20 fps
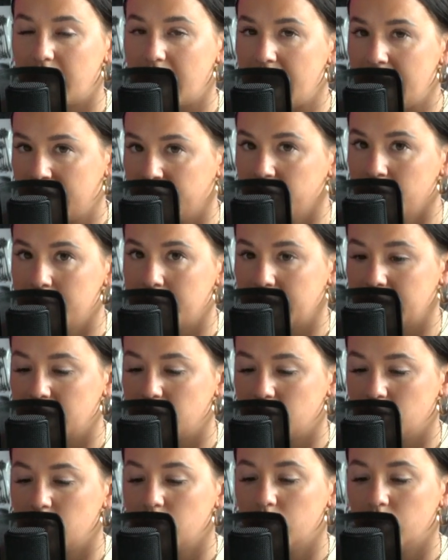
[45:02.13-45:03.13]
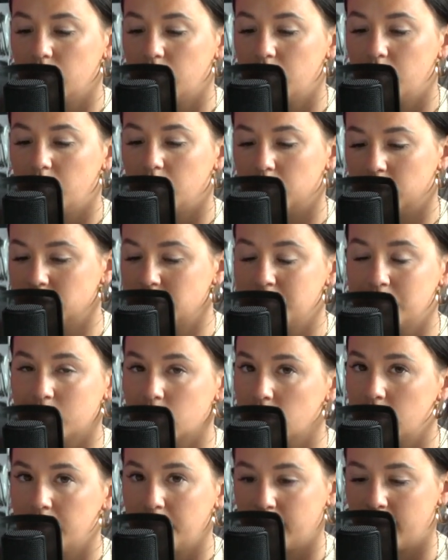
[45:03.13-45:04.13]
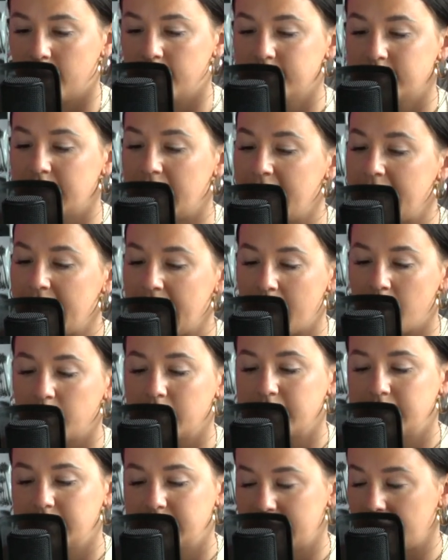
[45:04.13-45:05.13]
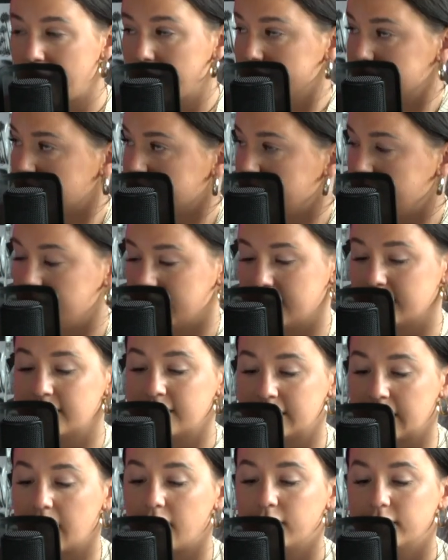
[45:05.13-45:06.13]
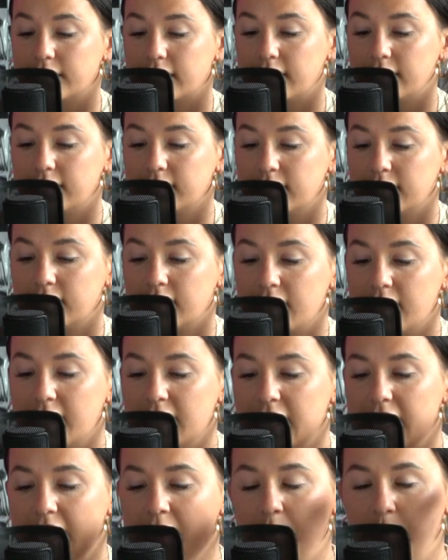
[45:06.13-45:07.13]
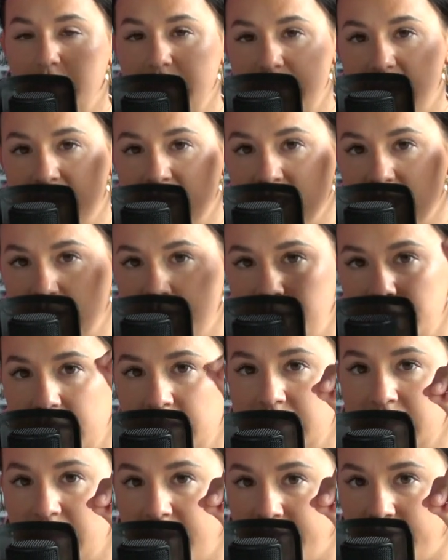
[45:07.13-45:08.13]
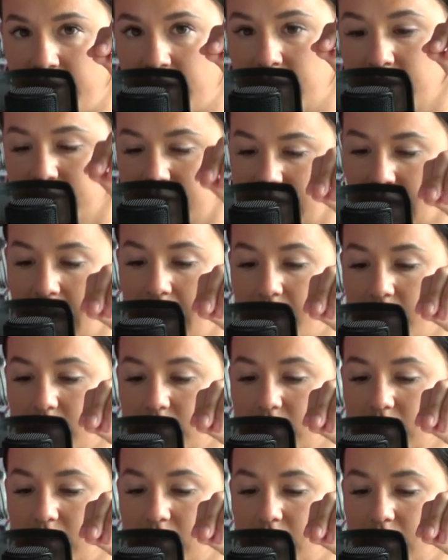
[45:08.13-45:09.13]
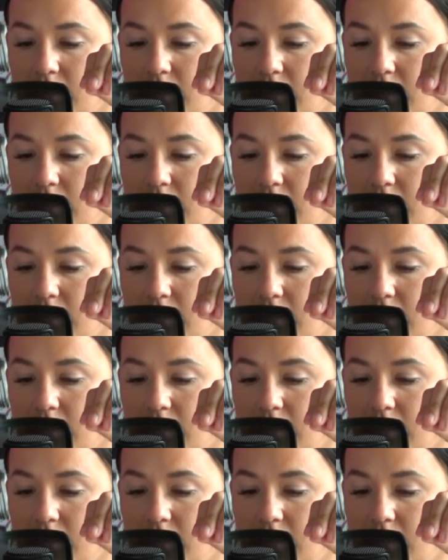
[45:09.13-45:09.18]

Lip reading: Everybody knew which board it was and how exactly it sounded. It was a specific sound.